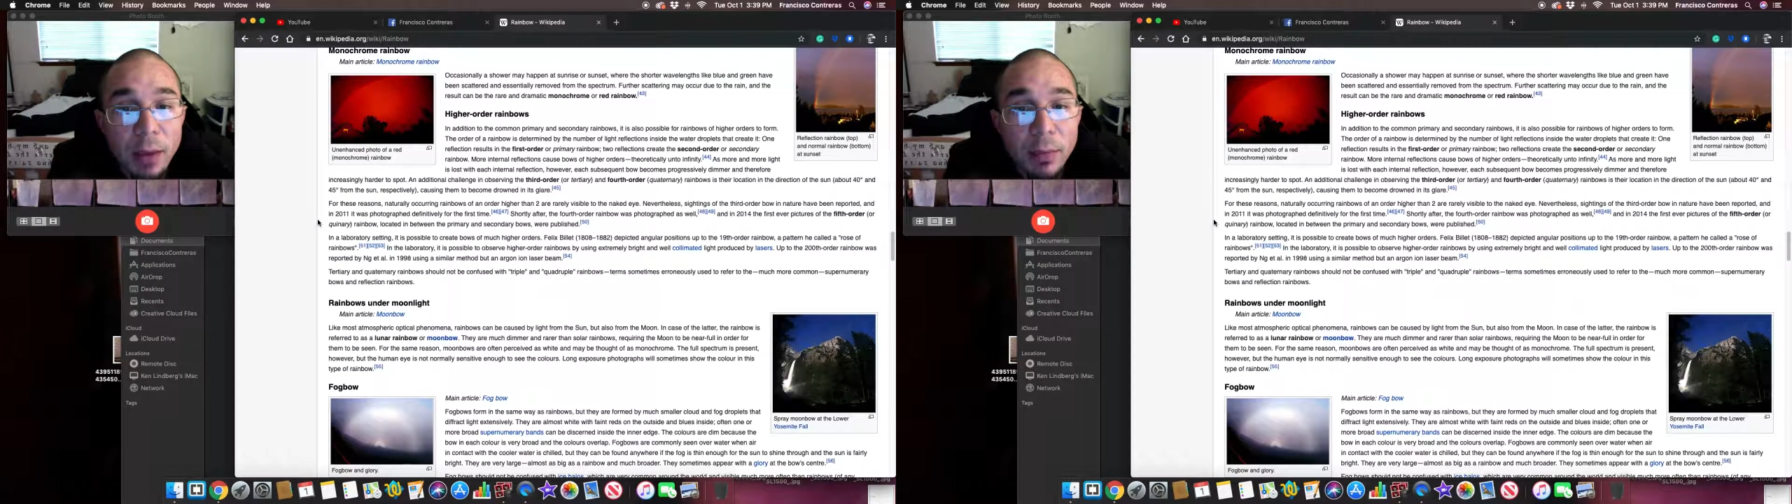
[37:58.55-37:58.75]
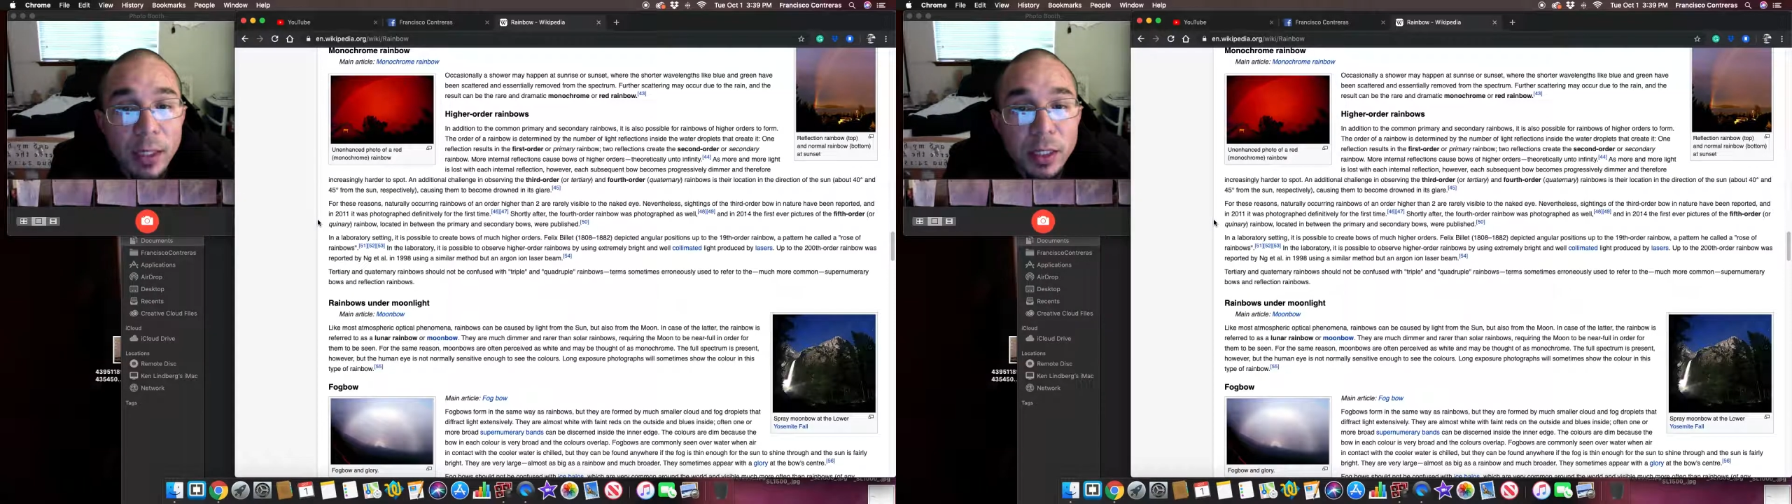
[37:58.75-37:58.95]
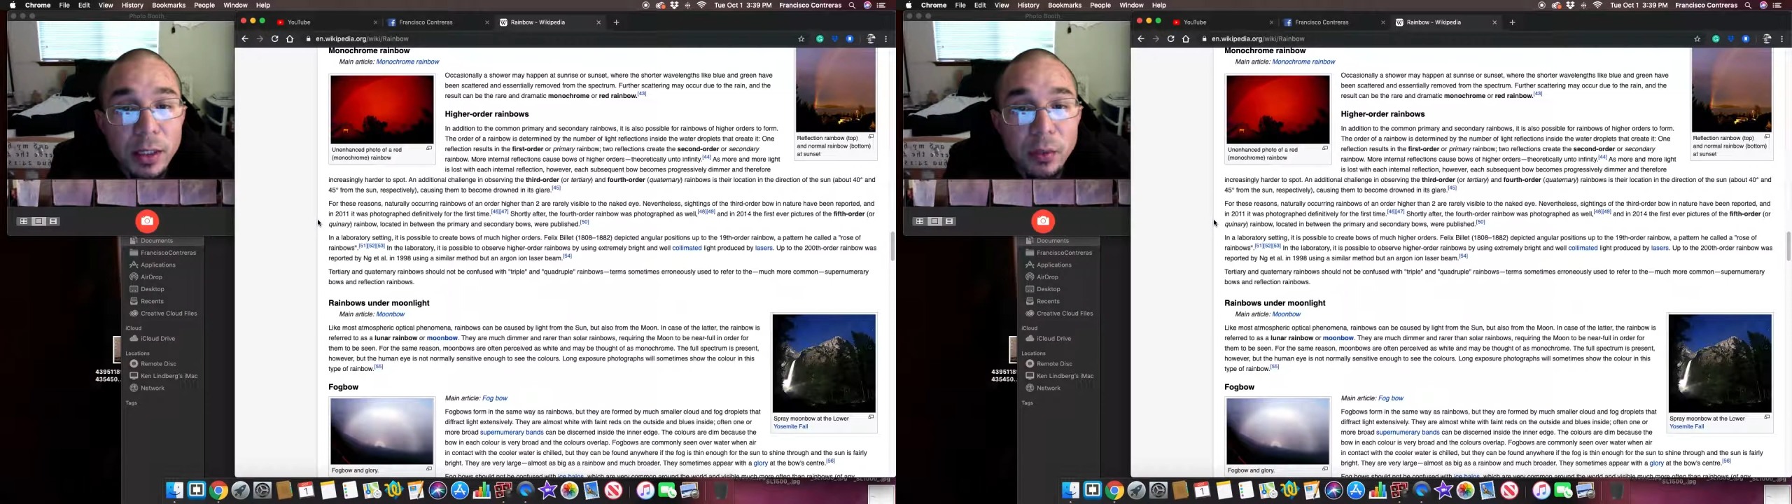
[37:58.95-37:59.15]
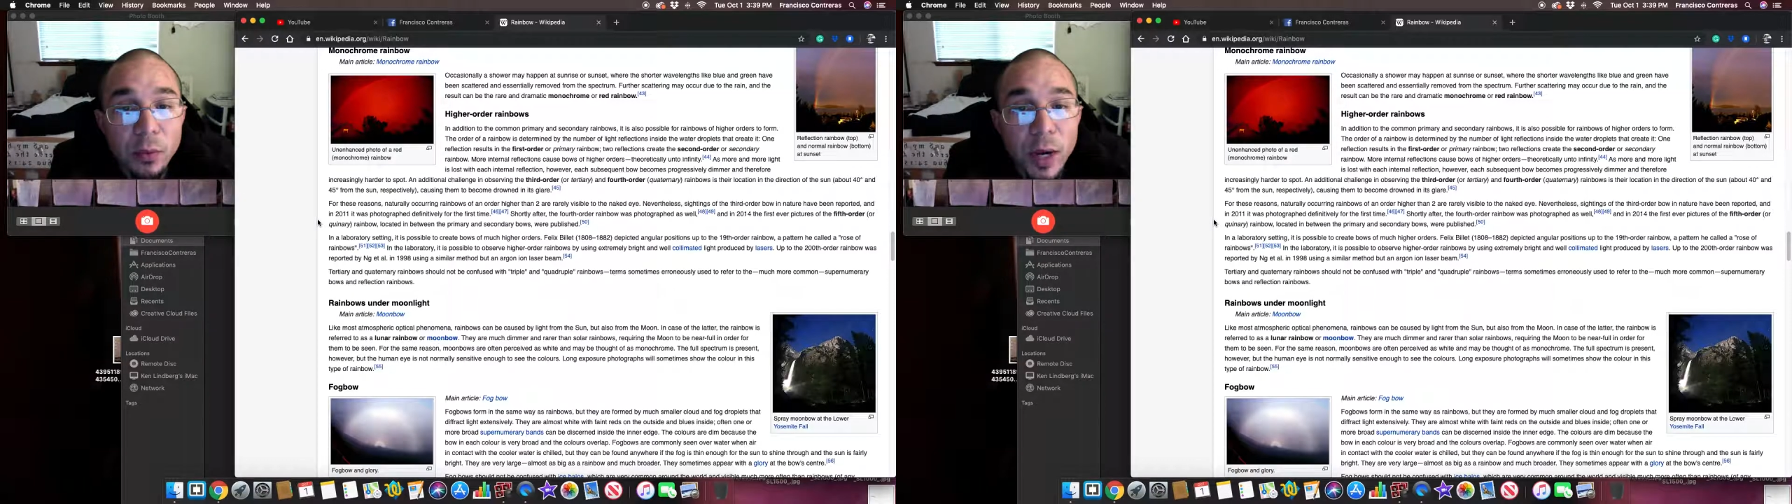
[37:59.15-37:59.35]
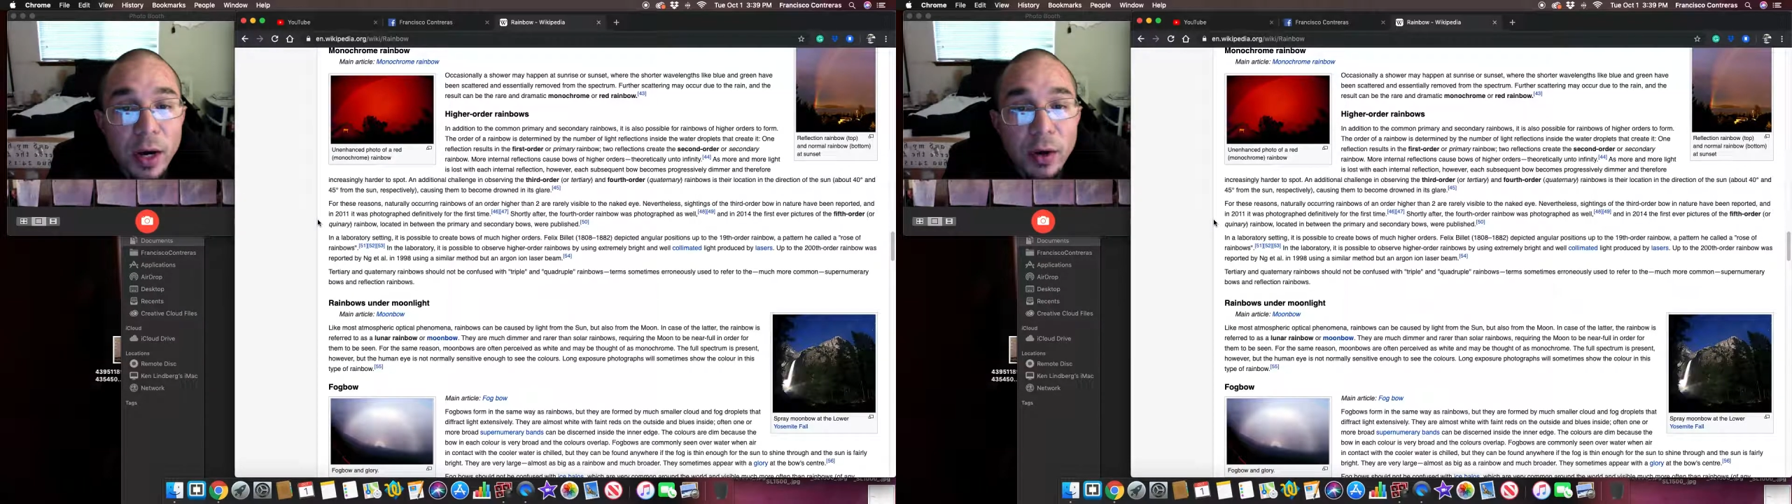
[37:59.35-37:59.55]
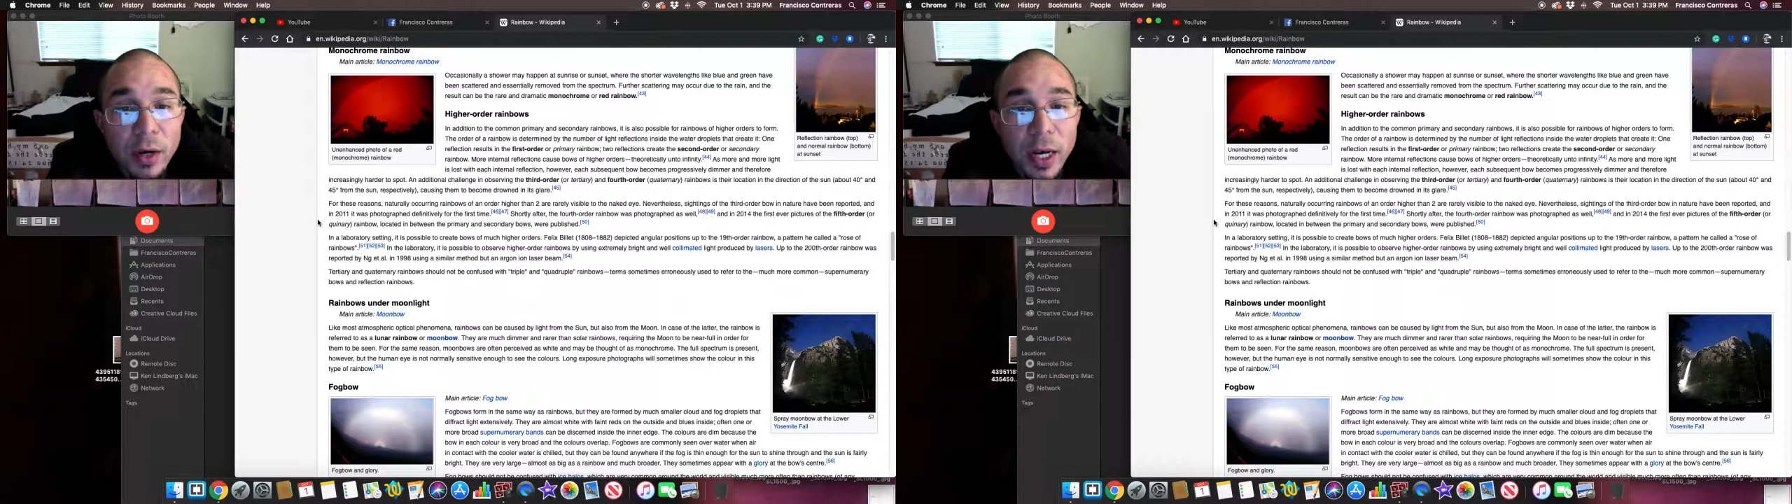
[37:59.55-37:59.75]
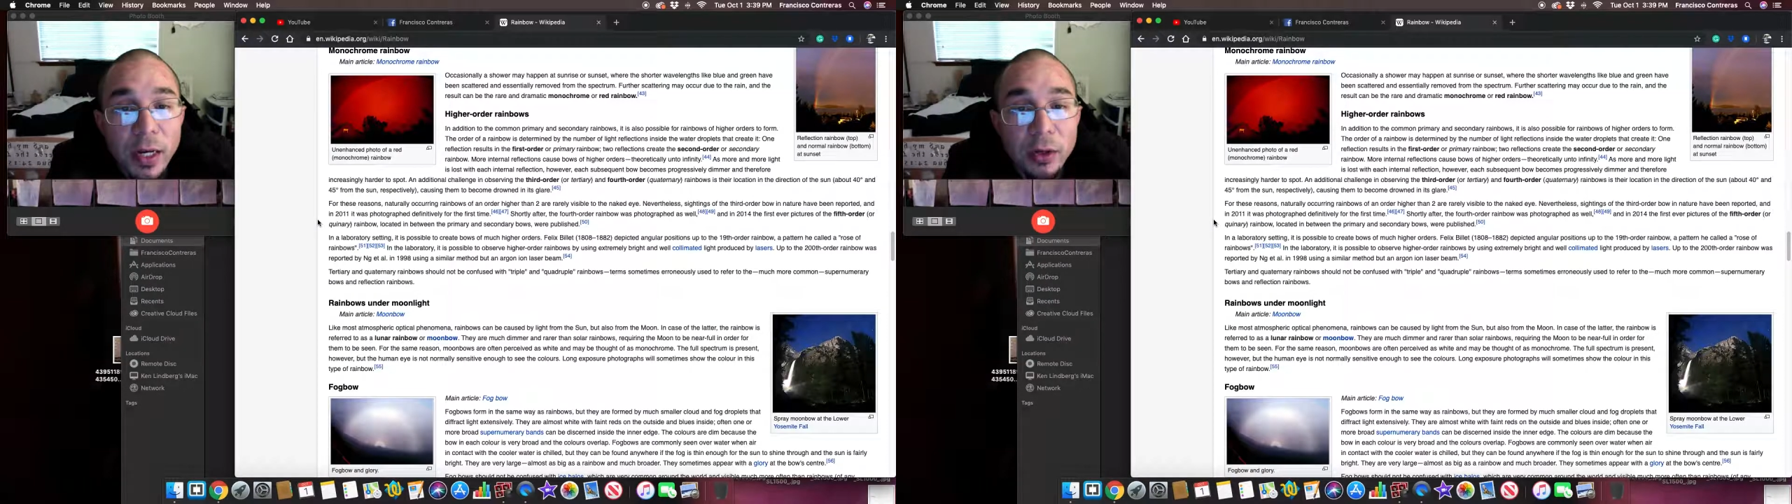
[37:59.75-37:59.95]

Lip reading: be the rare and